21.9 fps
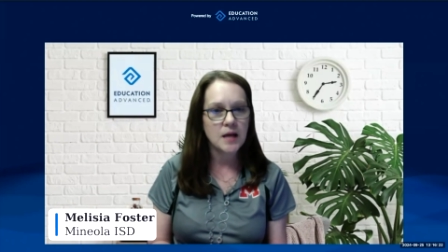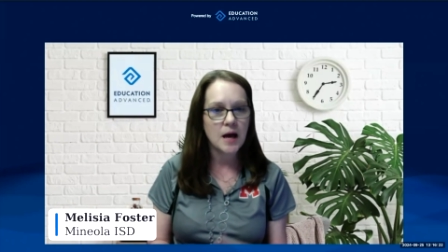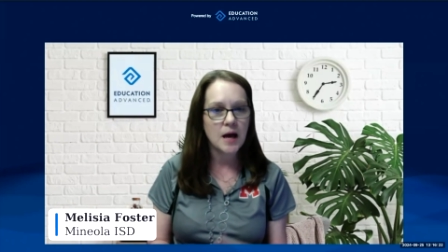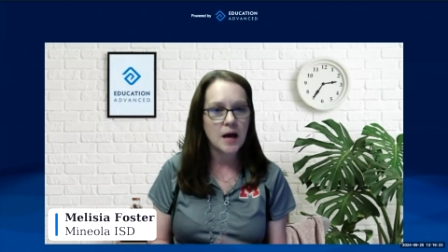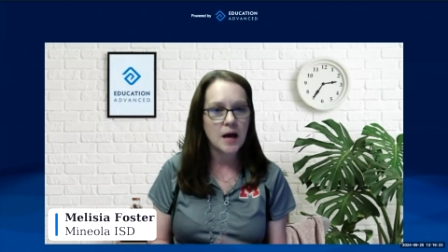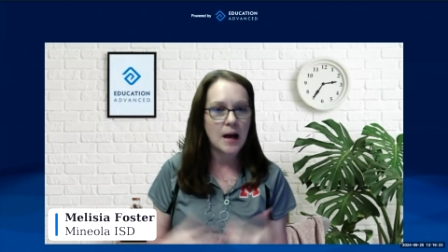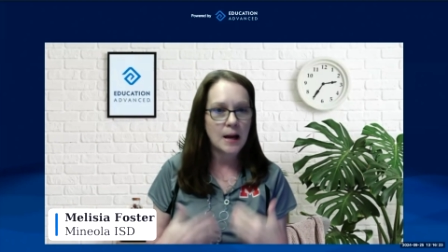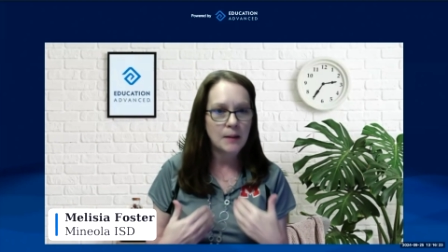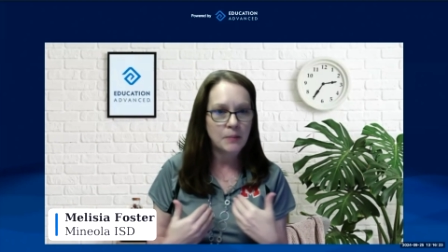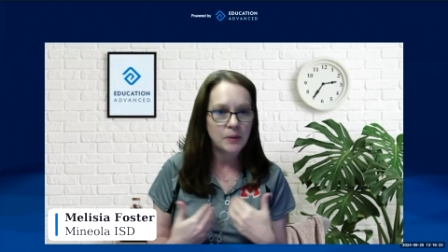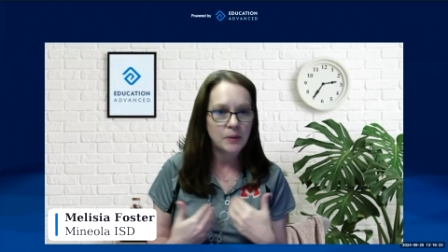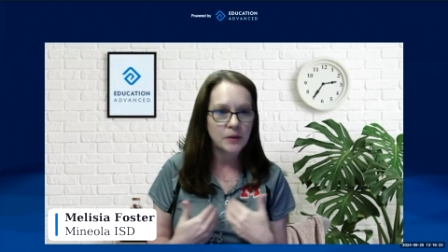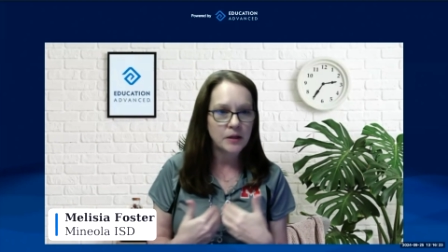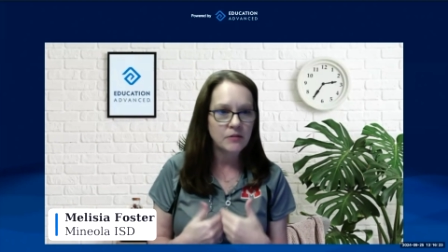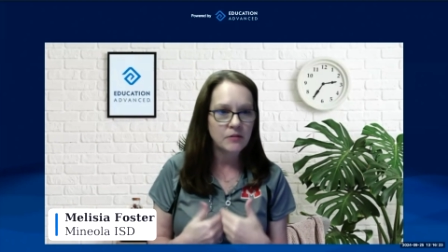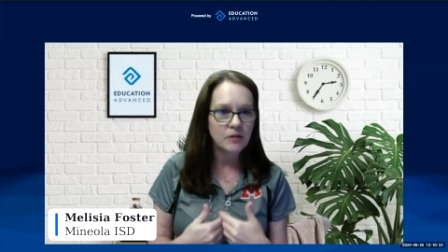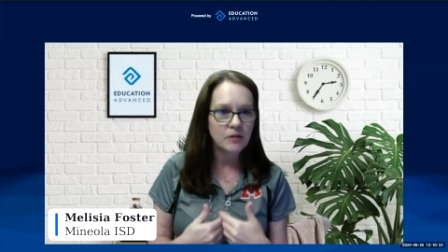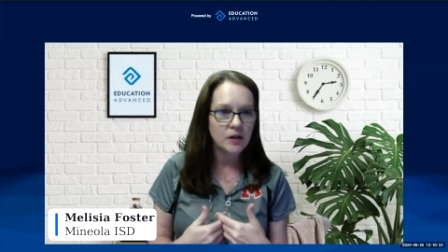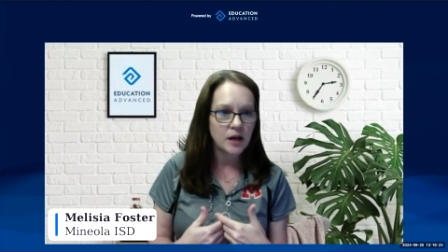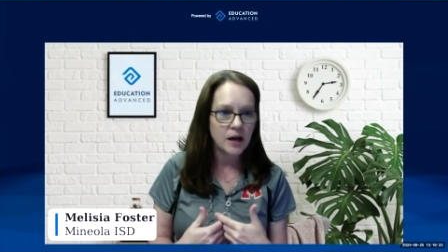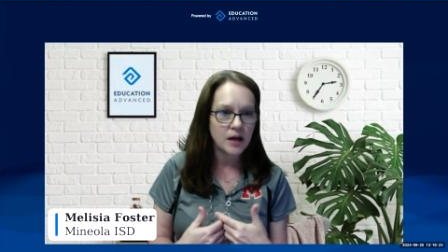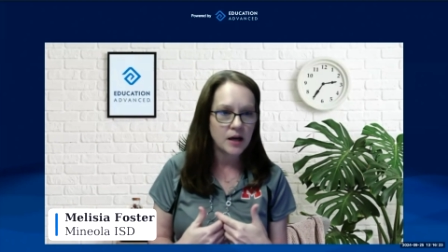I believe
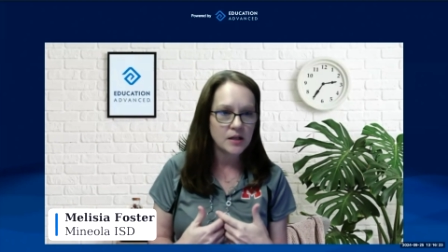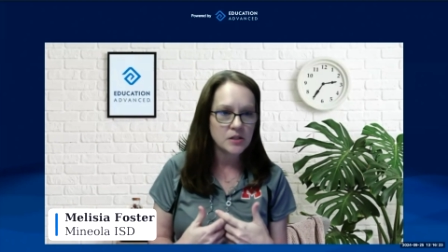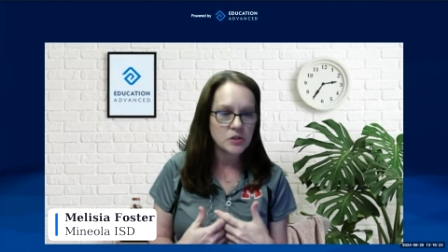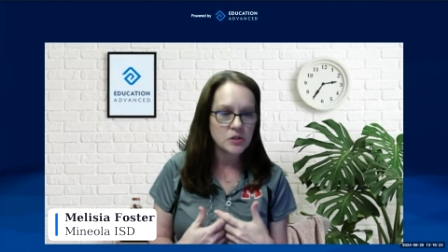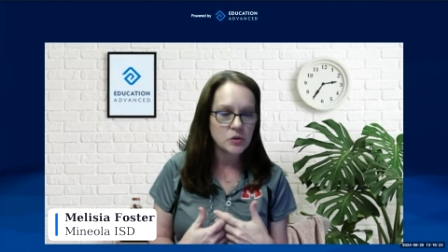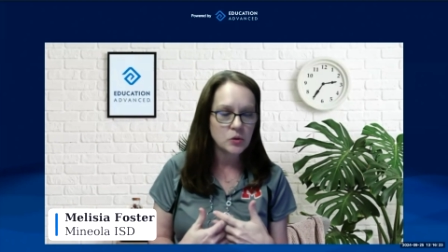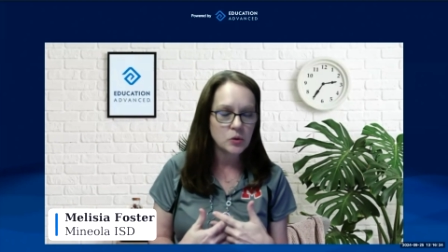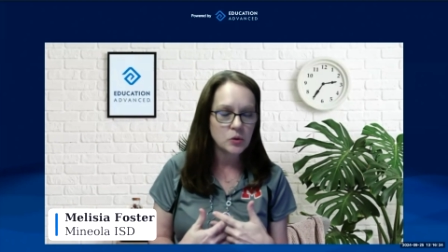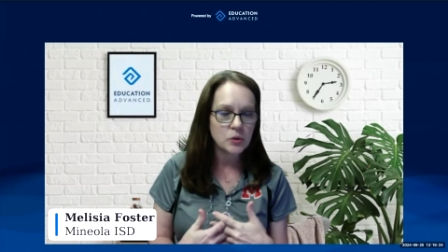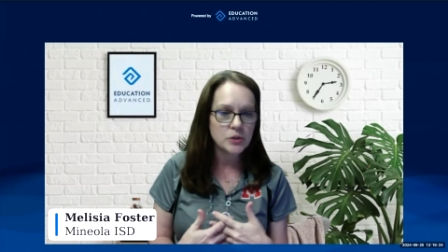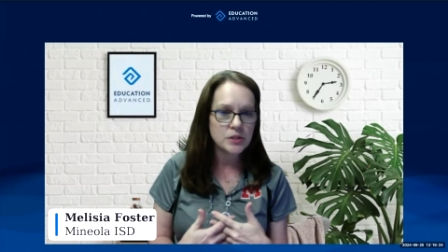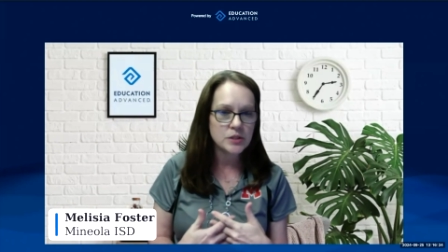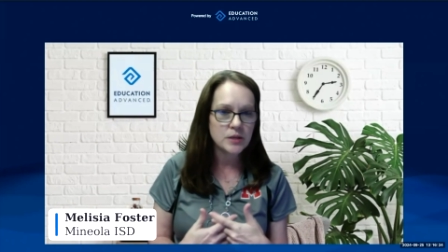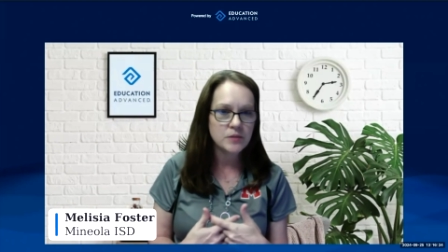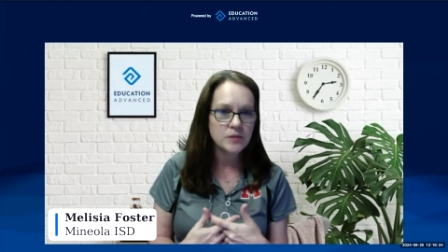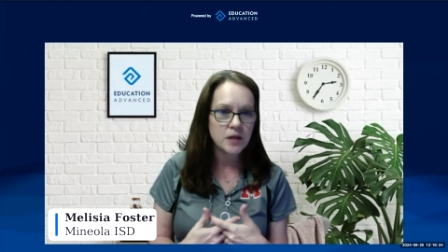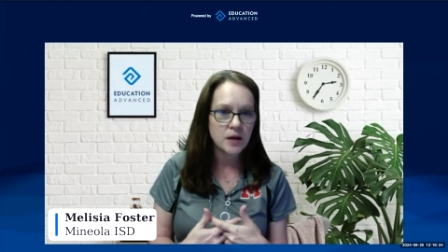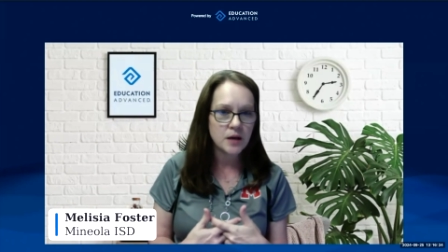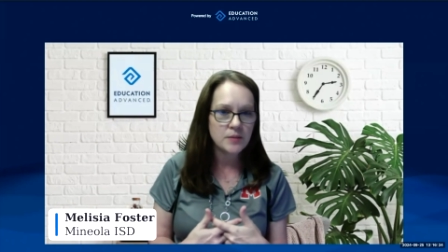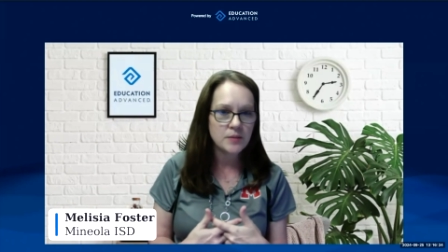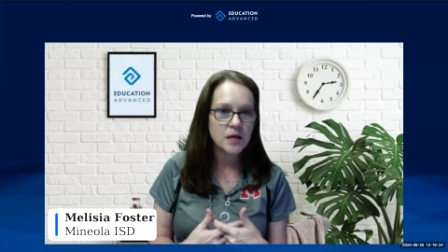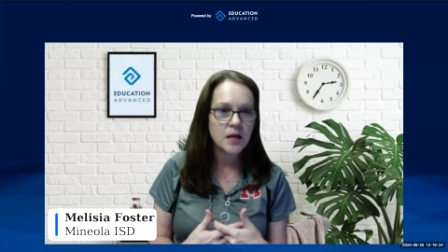in high school
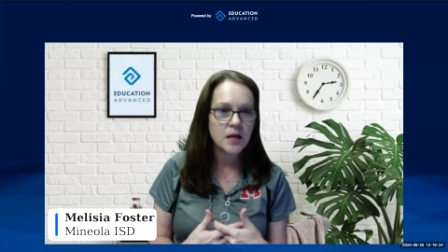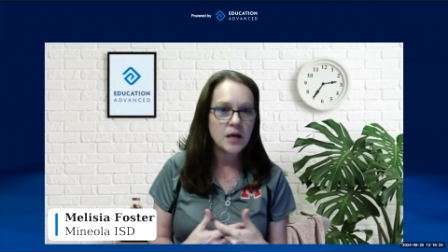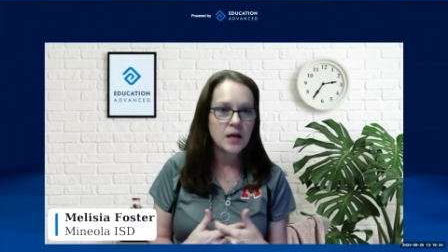sometimes